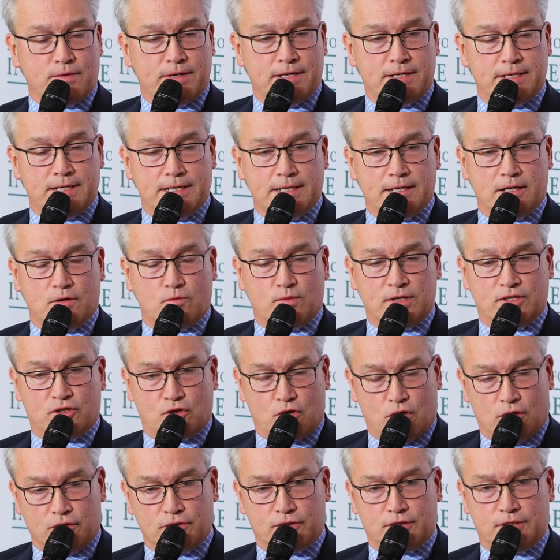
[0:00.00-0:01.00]
and
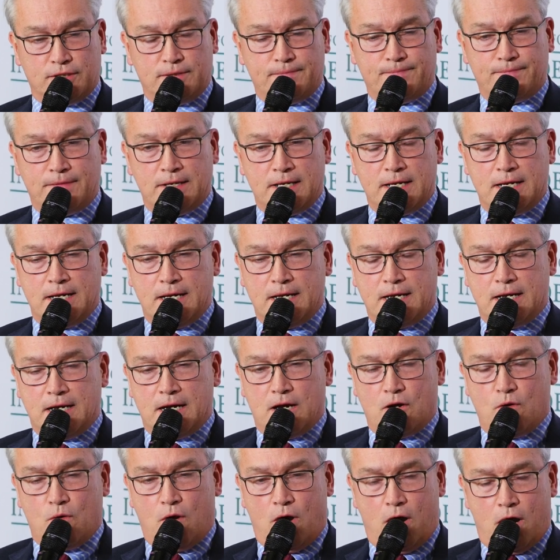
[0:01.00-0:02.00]
Wisconsin,
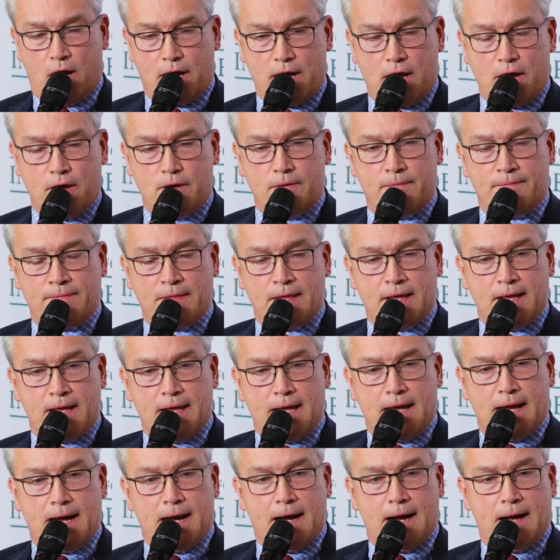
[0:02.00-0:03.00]
Ohio,
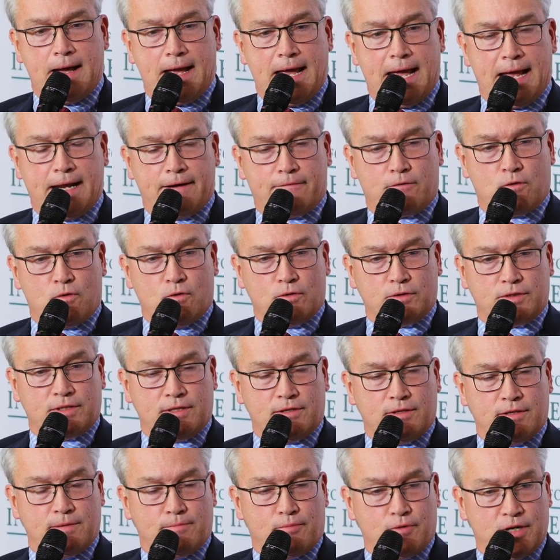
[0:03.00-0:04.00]
and of course
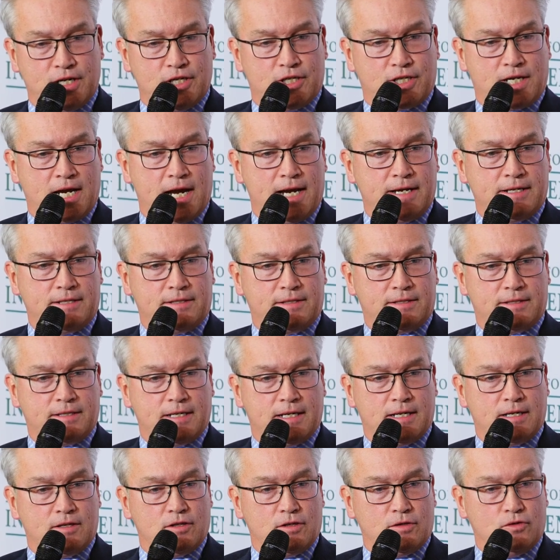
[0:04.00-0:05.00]
in the British case,
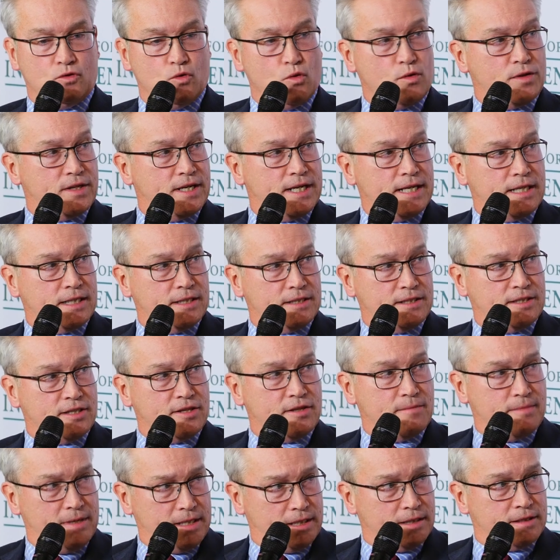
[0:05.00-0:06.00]
Northern England
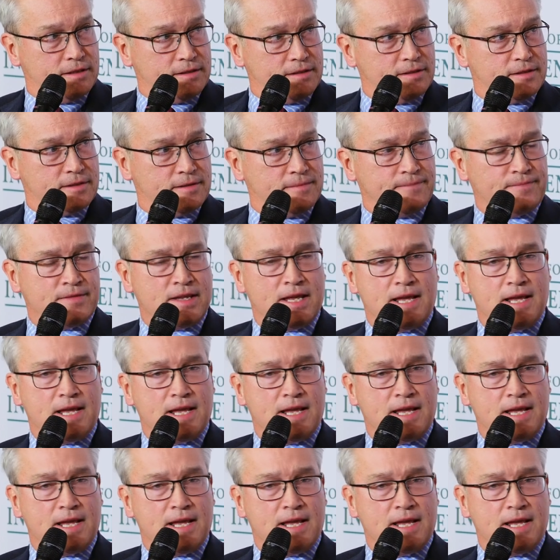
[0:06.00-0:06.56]
and the Midlands.